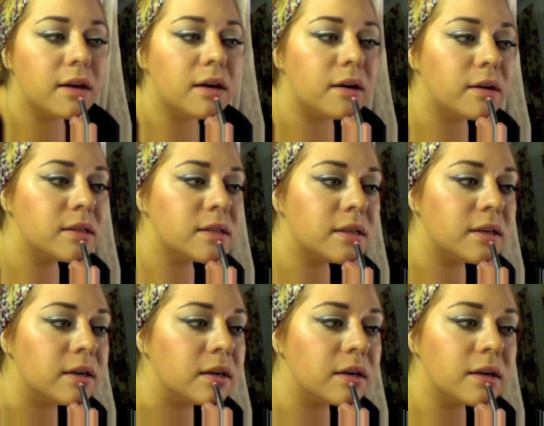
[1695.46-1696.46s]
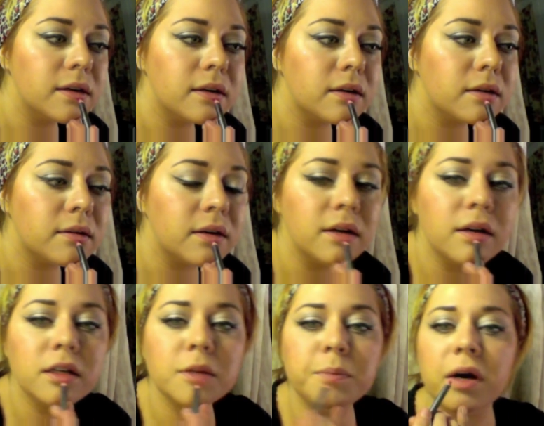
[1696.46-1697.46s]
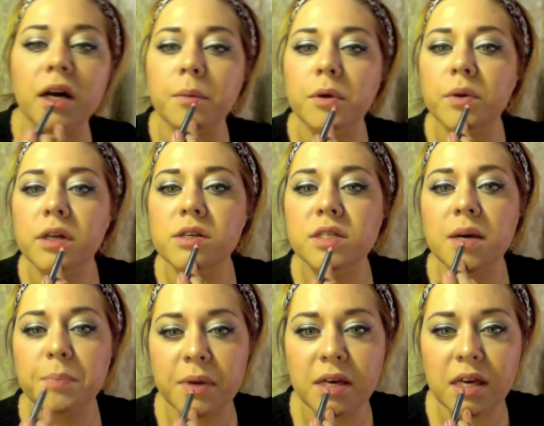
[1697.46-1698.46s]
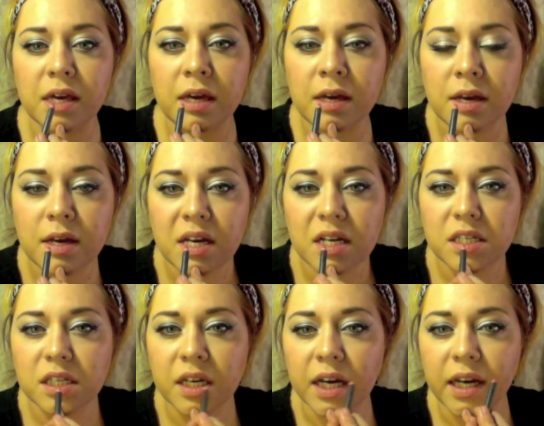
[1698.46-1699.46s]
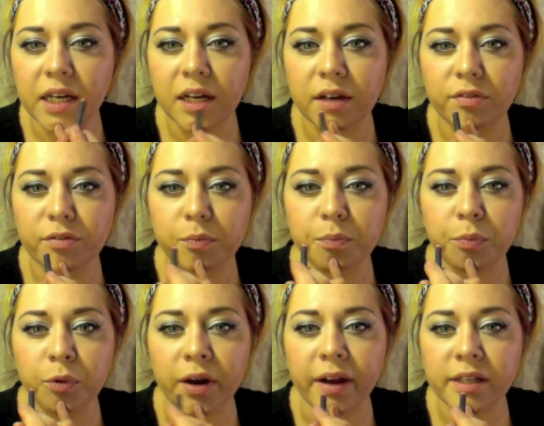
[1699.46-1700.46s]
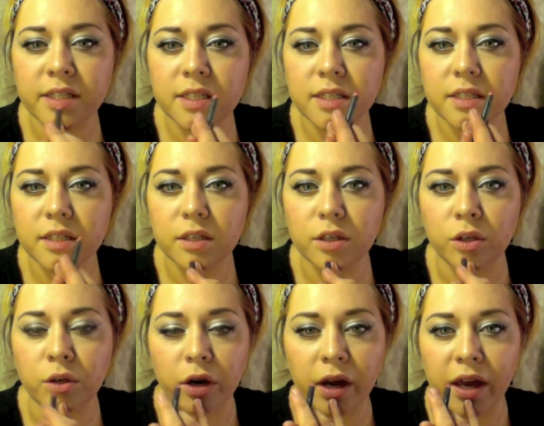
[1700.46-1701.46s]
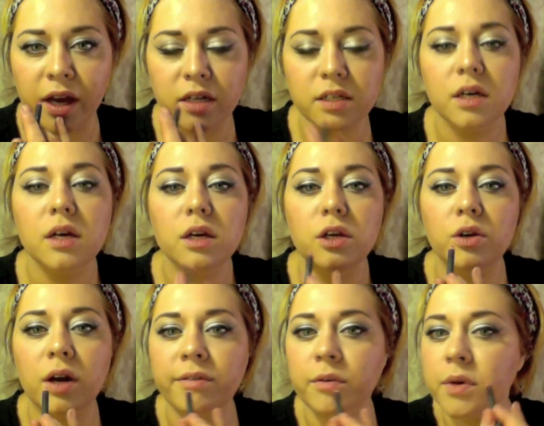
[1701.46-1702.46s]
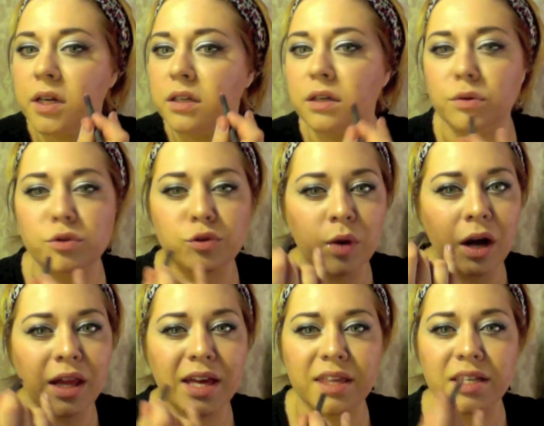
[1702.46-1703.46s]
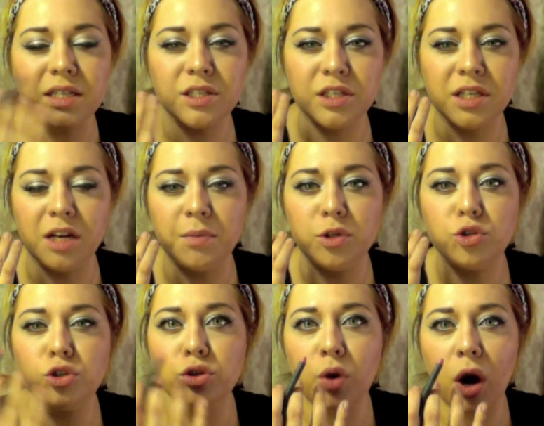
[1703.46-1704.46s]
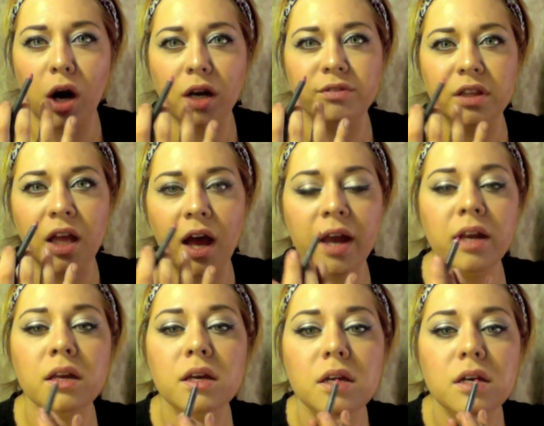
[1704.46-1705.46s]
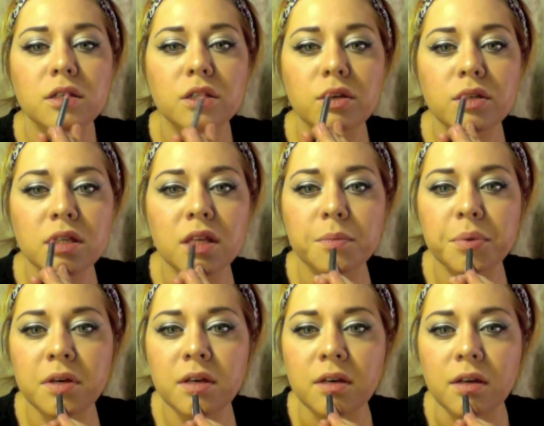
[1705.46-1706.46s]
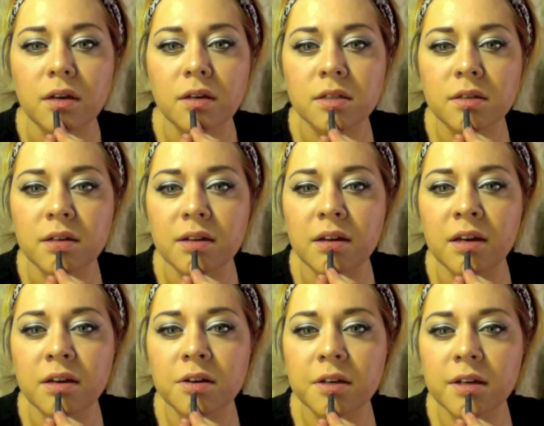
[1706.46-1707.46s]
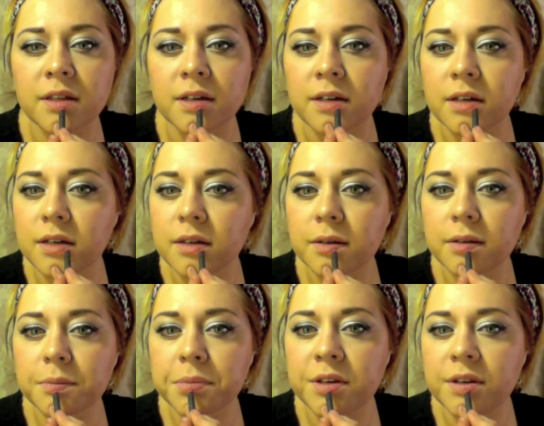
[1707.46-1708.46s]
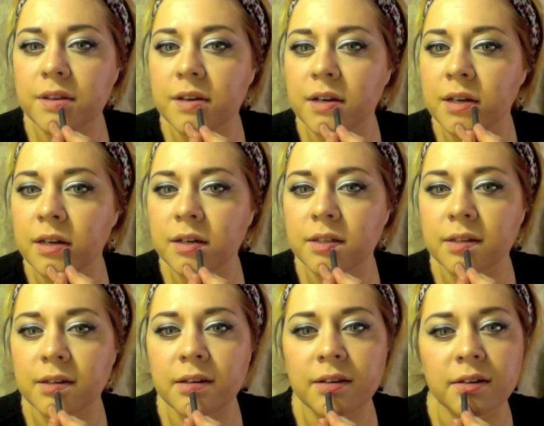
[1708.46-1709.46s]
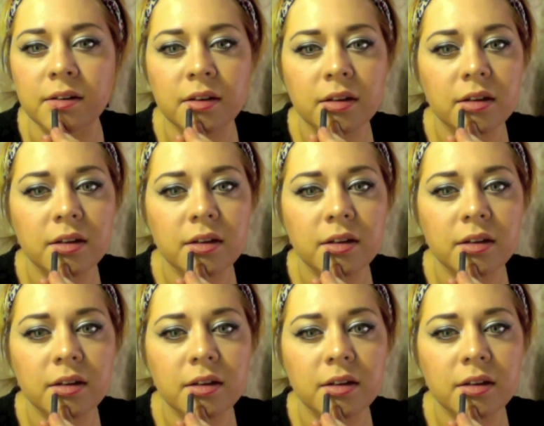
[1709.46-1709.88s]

Now we start right here at the bottom. You want to use that pinky to kind of brace your hand. You don't ever want to, you know, draw like this because it's going to be too hard of a line. So using that pinky and just kind of anchoring that pinky there anchors that hand.